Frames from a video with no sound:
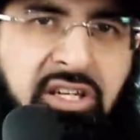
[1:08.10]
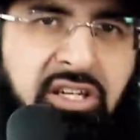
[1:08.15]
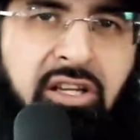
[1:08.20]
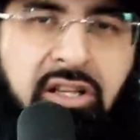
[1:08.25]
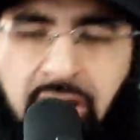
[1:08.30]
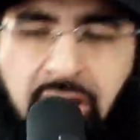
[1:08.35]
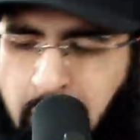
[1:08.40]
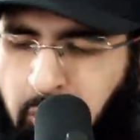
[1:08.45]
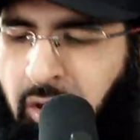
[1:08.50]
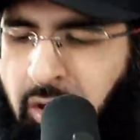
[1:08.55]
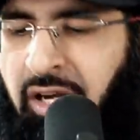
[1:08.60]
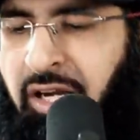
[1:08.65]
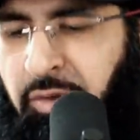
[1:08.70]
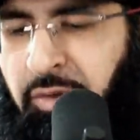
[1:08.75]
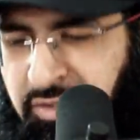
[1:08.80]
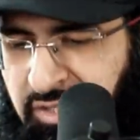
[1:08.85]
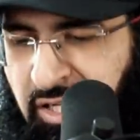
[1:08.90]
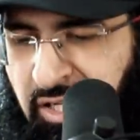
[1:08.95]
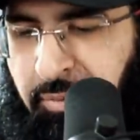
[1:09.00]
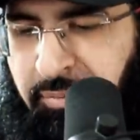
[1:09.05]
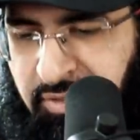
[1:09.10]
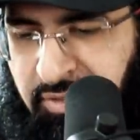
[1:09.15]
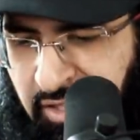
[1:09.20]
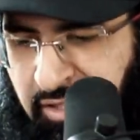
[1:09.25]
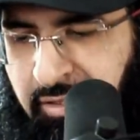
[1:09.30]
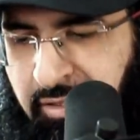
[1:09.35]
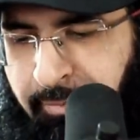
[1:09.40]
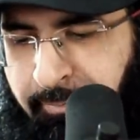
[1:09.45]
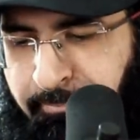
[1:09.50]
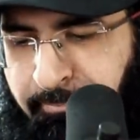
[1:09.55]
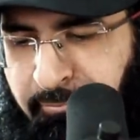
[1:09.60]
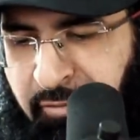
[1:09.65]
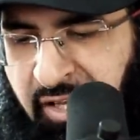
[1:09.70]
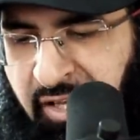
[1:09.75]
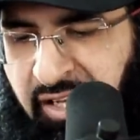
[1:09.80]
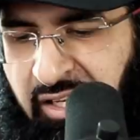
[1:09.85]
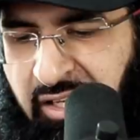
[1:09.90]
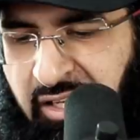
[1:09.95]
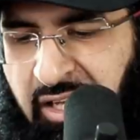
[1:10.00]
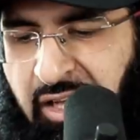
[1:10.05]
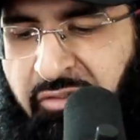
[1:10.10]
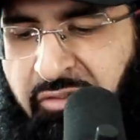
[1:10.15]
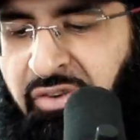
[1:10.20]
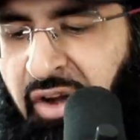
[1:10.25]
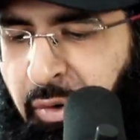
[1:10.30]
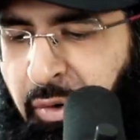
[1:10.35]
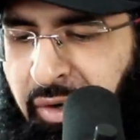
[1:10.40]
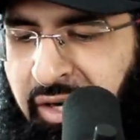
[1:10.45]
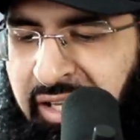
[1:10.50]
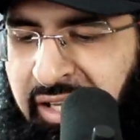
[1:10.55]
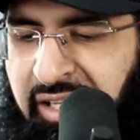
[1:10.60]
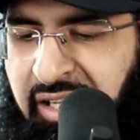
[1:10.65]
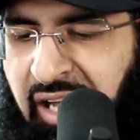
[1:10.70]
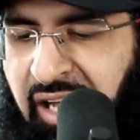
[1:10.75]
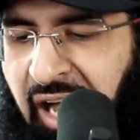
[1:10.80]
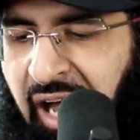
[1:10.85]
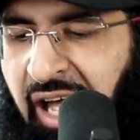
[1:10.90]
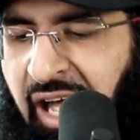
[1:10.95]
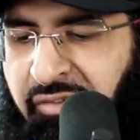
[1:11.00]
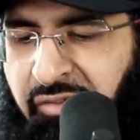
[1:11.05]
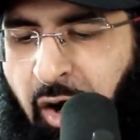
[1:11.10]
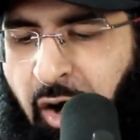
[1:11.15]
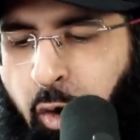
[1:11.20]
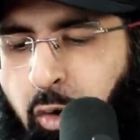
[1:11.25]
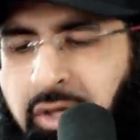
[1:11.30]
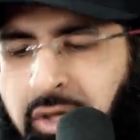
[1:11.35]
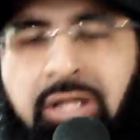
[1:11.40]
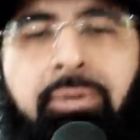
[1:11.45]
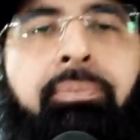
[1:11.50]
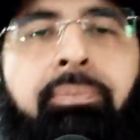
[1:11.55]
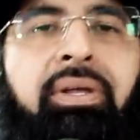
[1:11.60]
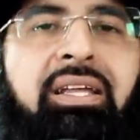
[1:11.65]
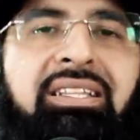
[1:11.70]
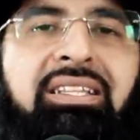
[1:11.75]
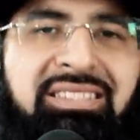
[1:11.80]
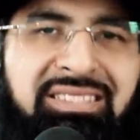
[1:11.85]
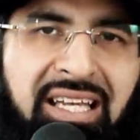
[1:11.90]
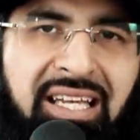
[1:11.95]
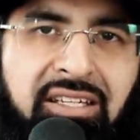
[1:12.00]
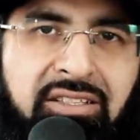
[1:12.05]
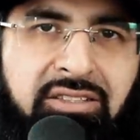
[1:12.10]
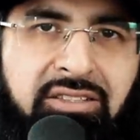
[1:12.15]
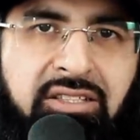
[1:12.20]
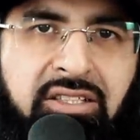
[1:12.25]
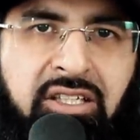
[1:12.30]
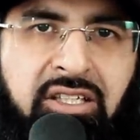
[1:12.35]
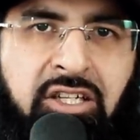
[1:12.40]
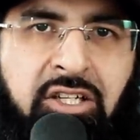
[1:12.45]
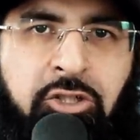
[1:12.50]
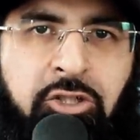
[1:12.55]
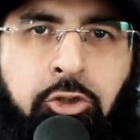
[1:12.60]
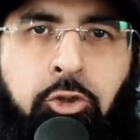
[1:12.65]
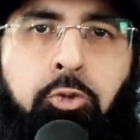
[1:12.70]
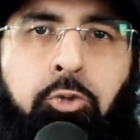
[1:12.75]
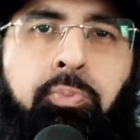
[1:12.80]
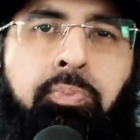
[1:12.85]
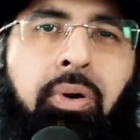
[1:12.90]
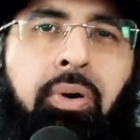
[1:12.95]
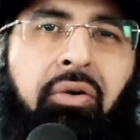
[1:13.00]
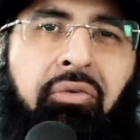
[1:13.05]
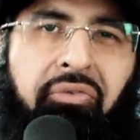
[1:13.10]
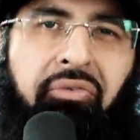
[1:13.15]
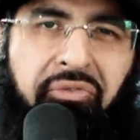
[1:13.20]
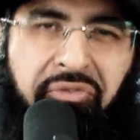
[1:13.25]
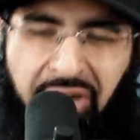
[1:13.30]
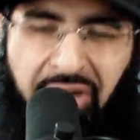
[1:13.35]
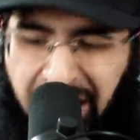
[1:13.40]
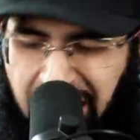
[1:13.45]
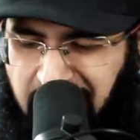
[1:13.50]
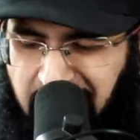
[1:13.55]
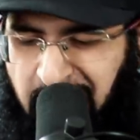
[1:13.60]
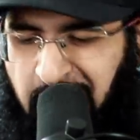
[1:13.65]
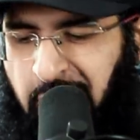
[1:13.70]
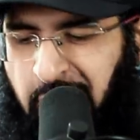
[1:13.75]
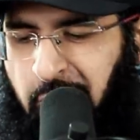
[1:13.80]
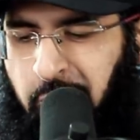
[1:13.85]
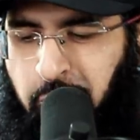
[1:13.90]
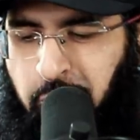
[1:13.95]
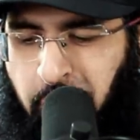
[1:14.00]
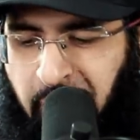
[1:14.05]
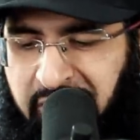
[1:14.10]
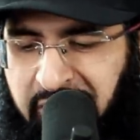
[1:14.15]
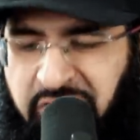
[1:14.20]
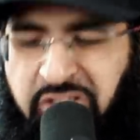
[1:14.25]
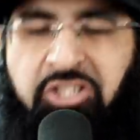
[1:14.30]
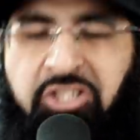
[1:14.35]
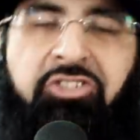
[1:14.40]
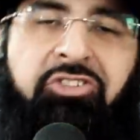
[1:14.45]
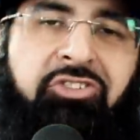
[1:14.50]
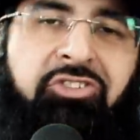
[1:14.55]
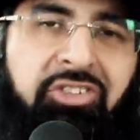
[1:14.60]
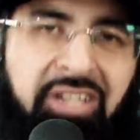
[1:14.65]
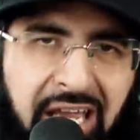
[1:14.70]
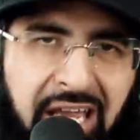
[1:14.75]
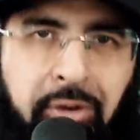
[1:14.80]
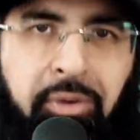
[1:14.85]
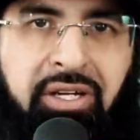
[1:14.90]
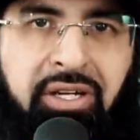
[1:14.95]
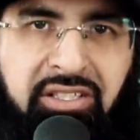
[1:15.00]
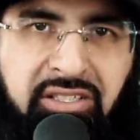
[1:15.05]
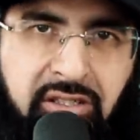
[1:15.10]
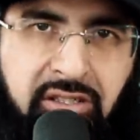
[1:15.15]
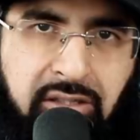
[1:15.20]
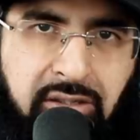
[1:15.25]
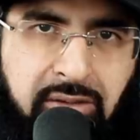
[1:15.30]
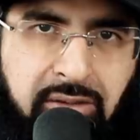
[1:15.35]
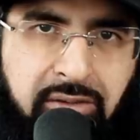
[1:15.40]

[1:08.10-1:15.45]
Wasallam said, Yeah, verily, I have only been sent to perfect righteous character.